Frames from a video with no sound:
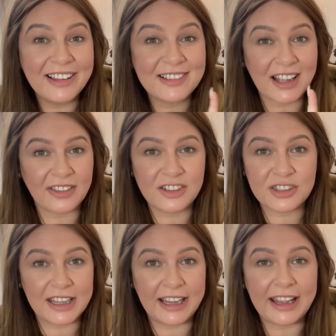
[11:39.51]
because I just
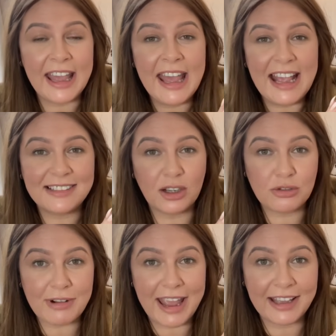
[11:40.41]
think it's a
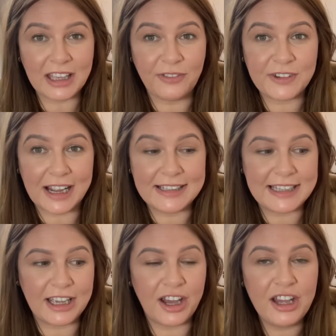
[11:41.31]
great gift
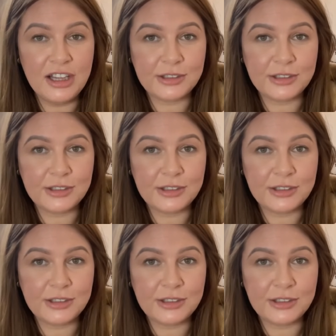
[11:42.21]
idea.